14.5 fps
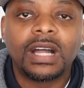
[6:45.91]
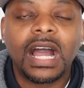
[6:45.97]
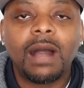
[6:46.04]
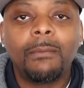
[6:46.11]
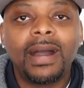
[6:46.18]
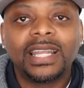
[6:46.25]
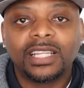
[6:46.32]

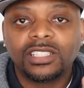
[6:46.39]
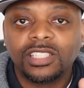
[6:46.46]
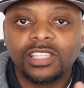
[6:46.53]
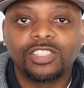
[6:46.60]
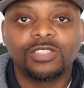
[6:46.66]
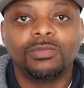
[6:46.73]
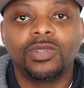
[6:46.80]
I might have
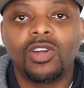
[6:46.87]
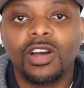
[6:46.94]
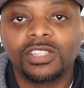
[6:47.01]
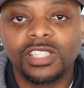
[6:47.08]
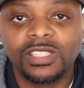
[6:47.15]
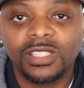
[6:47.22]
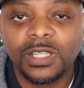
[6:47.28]
took some
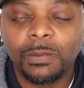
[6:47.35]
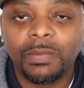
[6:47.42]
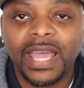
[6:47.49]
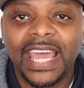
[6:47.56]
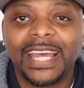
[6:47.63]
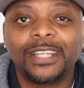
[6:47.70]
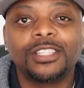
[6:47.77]
losses in the
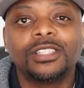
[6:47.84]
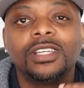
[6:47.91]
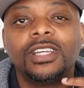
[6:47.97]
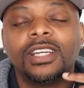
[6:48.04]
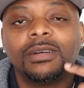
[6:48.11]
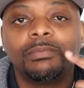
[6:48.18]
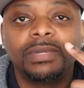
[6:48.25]
past,
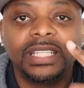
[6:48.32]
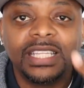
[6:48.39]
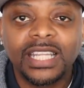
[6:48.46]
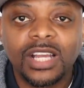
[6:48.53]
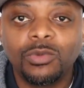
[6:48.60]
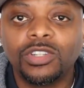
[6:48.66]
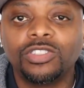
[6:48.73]
but then
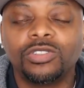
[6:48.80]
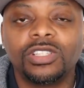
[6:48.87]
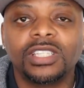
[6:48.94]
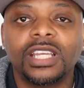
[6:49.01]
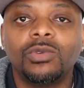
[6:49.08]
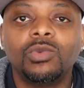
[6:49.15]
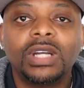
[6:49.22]
I want you to
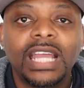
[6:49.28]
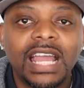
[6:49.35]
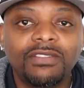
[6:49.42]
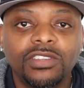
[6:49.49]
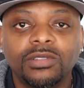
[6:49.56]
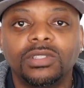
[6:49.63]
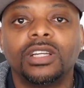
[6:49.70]
say, what
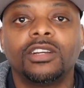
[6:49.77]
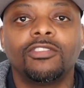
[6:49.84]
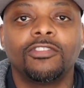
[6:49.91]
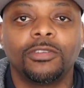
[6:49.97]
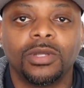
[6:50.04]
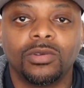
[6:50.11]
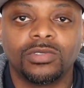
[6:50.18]
have you learned
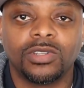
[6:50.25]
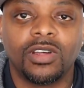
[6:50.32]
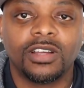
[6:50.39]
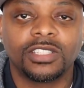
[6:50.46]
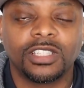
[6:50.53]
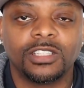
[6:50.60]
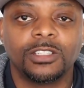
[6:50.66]
from those
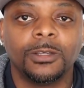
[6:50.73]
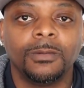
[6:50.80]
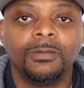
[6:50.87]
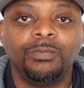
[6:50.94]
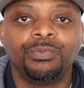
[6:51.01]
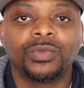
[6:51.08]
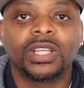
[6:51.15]
losses?
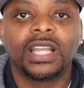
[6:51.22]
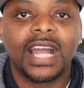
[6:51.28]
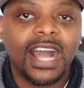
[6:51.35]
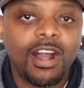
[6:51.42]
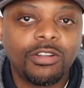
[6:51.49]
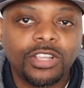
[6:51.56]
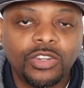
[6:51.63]

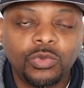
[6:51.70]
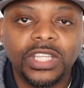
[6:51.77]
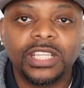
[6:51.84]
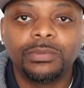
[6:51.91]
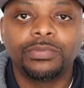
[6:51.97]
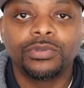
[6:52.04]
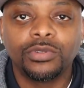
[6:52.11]
How can
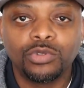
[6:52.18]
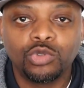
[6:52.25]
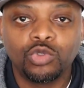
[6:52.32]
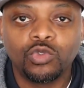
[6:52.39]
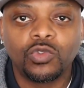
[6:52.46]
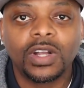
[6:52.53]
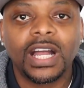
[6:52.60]
we
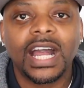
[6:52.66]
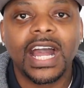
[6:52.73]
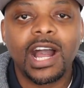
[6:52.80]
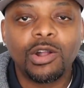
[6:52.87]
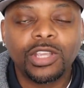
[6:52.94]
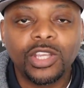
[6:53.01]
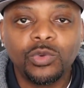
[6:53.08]
improve?
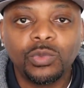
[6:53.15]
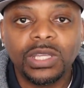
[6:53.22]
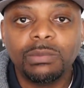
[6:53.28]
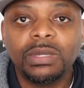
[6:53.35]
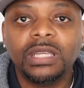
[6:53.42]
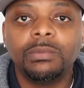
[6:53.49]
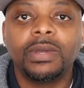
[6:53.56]
How can we
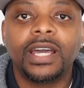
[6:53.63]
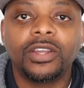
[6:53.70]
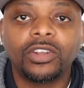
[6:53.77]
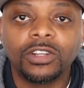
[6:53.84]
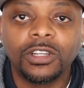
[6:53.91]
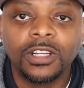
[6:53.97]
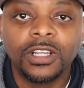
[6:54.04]
be
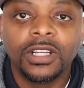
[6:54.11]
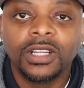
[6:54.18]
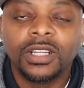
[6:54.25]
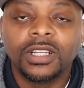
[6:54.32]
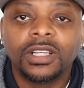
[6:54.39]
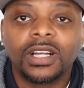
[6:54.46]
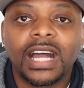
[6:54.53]
better?
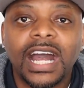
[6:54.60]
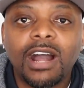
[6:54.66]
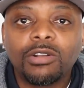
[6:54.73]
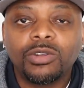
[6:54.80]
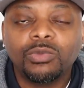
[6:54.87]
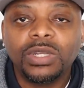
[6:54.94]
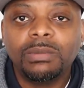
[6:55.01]
How
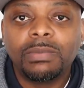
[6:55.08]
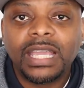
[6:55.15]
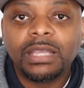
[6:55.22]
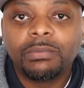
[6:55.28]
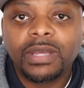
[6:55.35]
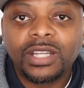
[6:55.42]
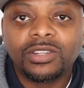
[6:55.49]
can we
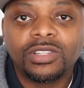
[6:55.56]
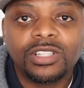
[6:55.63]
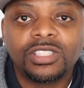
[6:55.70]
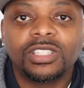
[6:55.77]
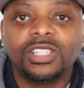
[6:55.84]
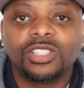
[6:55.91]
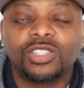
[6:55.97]
make better
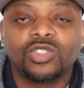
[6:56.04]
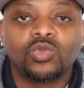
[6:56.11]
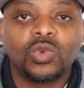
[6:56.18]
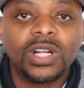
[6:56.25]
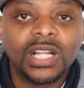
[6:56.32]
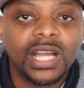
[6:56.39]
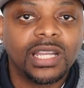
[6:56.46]
decisions?
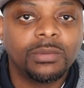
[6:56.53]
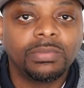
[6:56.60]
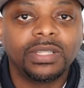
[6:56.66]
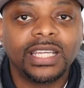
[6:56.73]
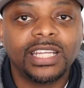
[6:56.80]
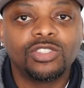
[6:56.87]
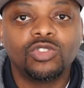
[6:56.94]
What kind of
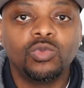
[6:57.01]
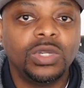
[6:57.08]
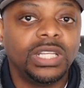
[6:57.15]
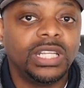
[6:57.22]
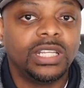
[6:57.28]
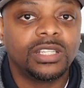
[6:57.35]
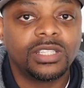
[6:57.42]
plays do we
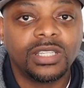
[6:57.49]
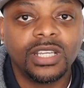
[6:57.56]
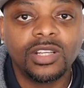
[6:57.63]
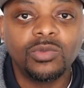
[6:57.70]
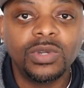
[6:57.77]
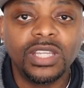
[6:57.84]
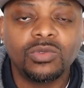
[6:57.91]
need to
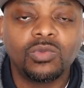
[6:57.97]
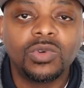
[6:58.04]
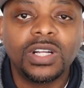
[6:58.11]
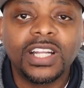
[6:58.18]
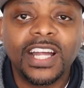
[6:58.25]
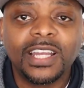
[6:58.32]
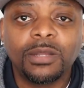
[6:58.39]
stick with?
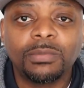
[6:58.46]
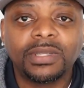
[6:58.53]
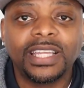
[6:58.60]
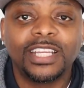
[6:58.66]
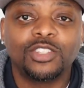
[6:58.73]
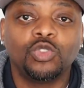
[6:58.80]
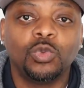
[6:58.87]
What kind of
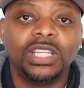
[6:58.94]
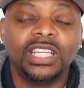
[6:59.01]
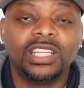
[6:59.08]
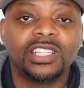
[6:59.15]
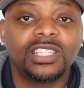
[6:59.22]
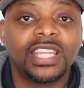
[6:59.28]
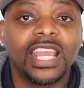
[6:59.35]
plays do we
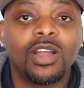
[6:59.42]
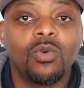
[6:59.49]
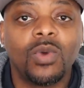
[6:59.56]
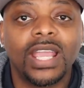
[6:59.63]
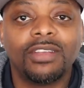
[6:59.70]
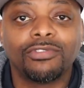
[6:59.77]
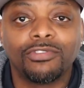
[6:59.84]
need to stay
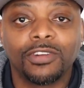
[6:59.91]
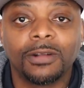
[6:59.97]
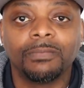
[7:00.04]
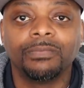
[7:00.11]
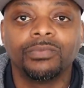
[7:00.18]
away from?